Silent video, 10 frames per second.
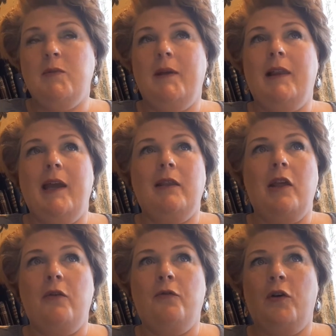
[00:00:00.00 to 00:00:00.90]
to be like
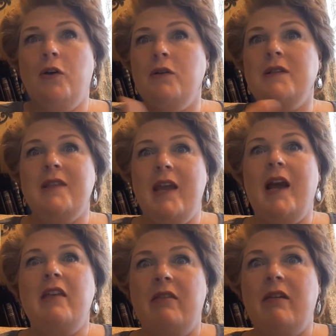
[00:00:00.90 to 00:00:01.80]
the first thing
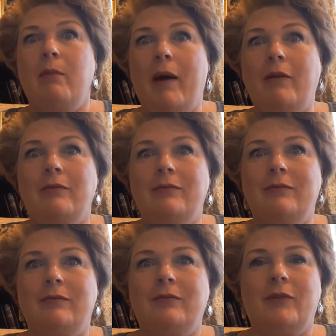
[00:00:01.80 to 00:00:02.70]
I think about
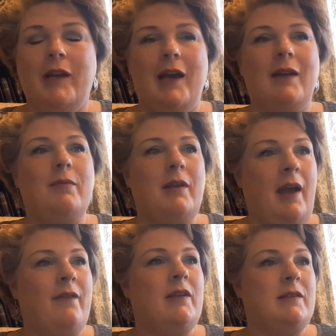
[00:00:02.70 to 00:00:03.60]
when I'm
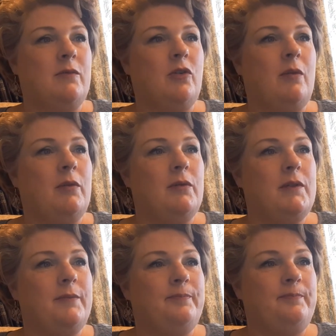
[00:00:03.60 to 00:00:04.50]
having some
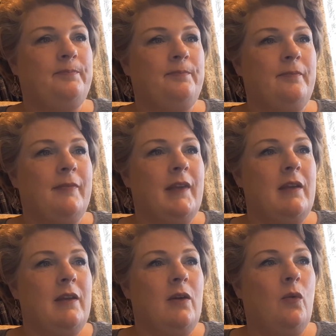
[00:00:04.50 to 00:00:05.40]
troubles.
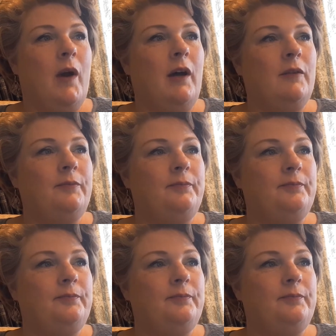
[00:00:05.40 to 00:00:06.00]
Well,